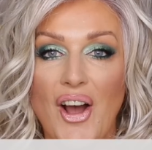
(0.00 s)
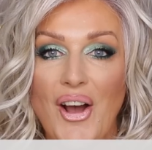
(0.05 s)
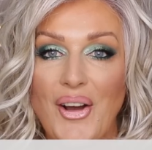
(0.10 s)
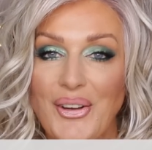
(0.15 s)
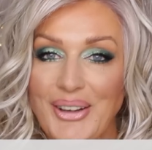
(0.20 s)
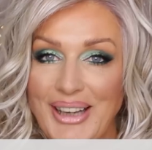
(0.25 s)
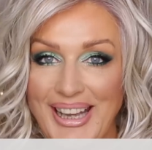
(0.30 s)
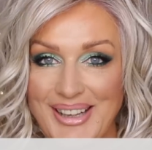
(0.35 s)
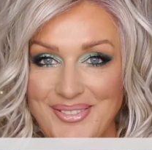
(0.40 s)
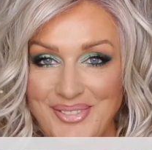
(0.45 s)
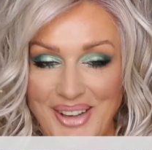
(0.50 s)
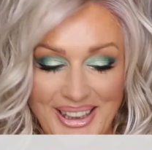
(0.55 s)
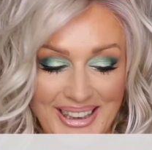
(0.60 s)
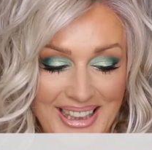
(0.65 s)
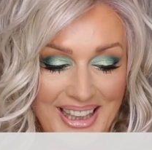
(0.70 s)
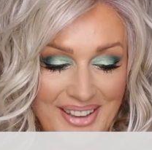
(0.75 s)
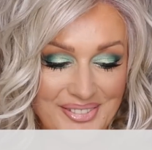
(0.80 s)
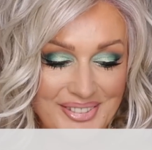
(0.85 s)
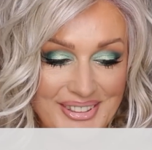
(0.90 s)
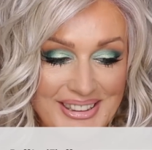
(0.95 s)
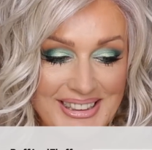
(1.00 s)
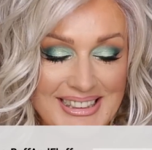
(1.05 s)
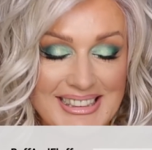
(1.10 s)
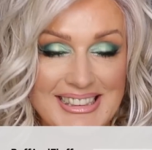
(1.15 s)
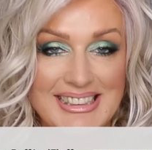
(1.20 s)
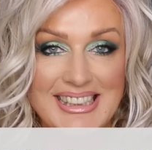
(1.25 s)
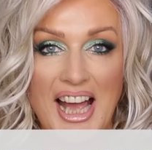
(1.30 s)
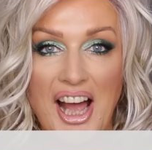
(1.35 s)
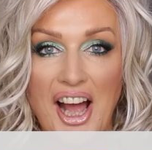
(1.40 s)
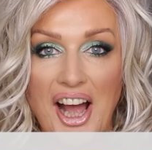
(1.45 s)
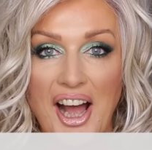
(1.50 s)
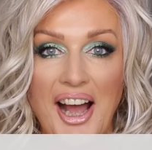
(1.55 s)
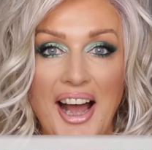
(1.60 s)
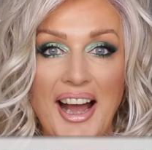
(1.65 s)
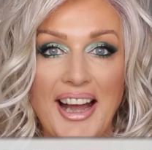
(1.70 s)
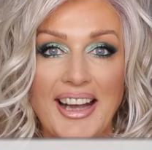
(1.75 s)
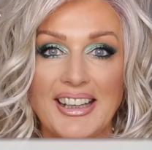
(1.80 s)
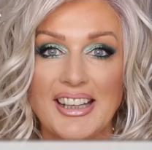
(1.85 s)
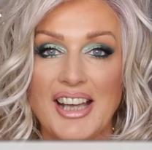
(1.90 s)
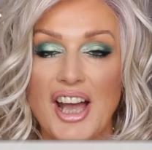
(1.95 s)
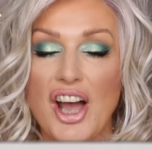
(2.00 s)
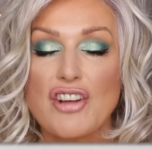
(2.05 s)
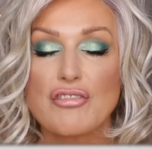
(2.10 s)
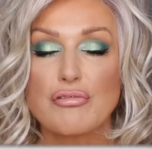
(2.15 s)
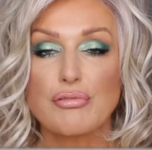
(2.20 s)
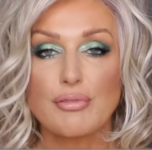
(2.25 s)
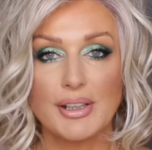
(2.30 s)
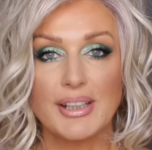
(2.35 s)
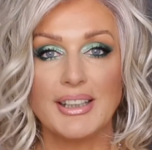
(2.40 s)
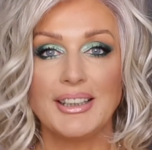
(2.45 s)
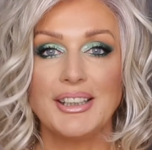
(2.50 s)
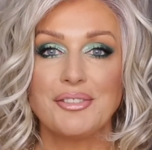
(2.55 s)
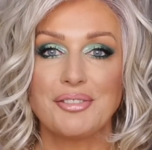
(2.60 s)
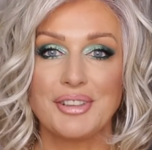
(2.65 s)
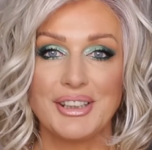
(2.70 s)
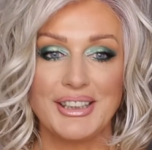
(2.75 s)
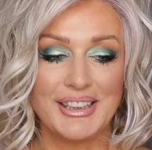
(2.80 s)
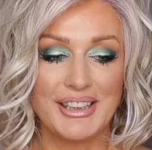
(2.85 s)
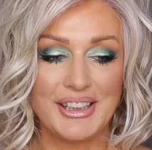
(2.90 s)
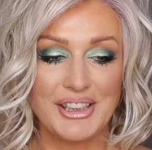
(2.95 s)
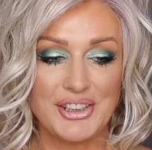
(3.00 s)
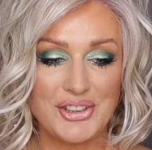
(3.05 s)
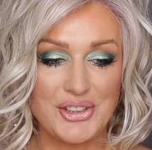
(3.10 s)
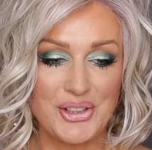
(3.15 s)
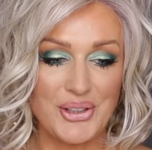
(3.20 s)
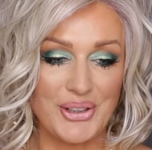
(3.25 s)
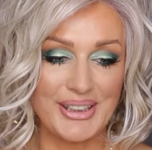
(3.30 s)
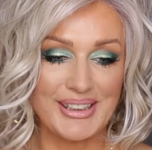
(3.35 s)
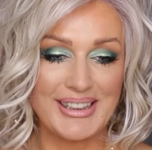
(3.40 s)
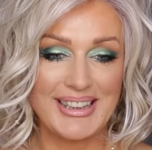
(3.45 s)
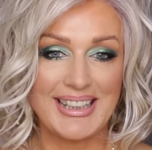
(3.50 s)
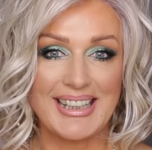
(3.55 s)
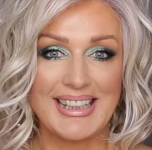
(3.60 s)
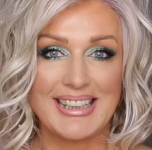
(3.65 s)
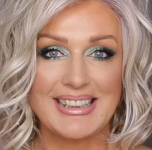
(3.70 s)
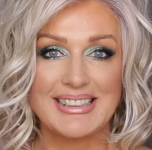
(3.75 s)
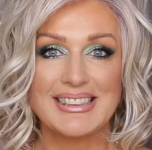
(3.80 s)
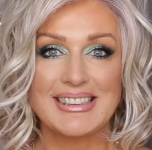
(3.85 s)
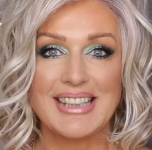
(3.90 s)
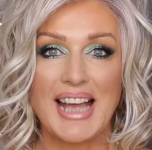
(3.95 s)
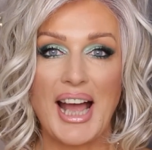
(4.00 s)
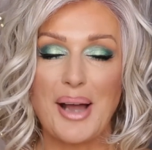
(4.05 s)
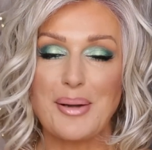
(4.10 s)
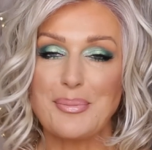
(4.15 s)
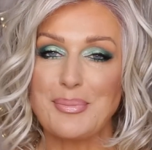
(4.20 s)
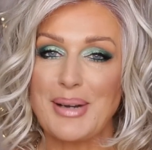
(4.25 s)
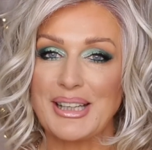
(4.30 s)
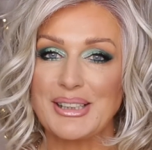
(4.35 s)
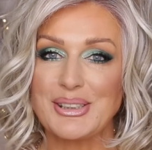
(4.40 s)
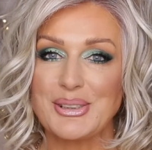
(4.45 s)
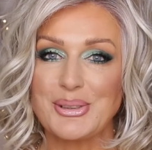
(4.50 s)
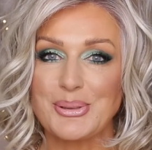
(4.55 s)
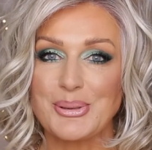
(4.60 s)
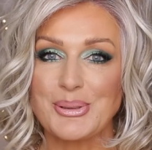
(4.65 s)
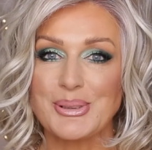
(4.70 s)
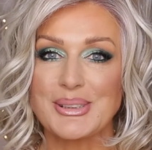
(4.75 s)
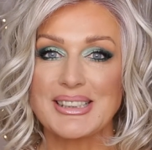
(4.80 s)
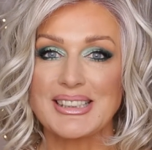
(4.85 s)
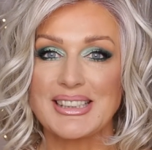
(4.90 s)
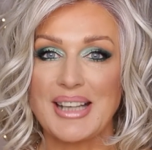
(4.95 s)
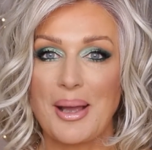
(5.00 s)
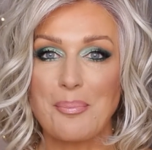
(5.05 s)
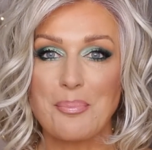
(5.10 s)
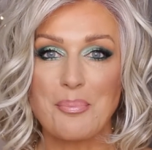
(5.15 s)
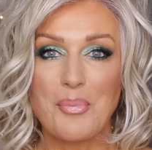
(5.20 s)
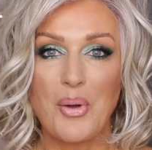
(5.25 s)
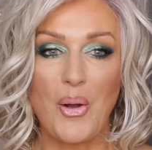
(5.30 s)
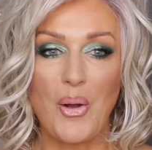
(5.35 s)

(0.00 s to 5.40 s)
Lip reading: Okay, my lovelies, I really, really enjoyed this. I might do some